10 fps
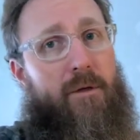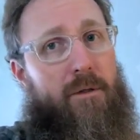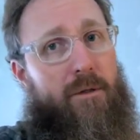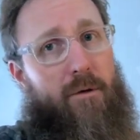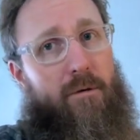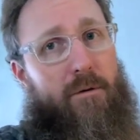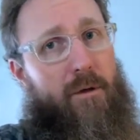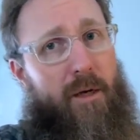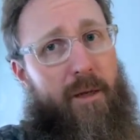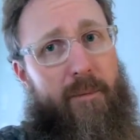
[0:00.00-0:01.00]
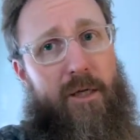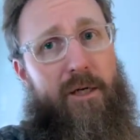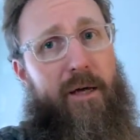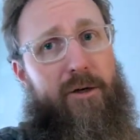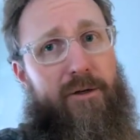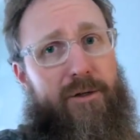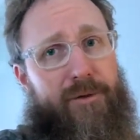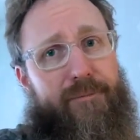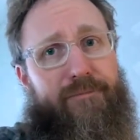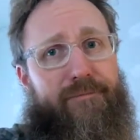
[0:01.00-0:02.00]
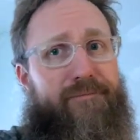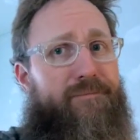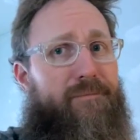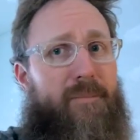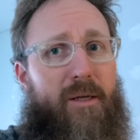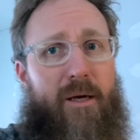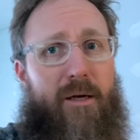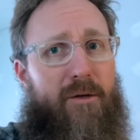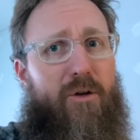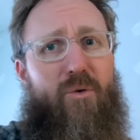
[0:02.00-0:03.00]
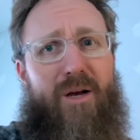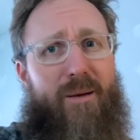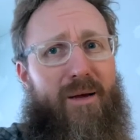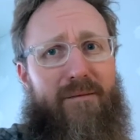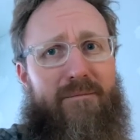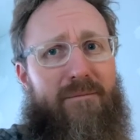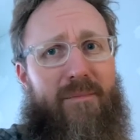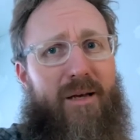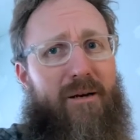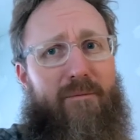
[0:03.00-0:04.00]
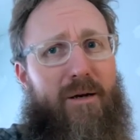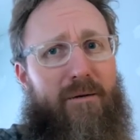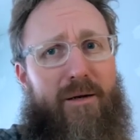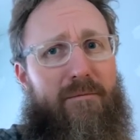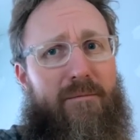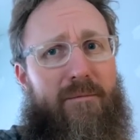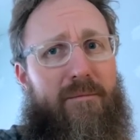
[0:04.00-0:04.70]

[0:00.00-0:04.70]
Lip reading: So any mesh haters, don't comment. I don't even want to read them.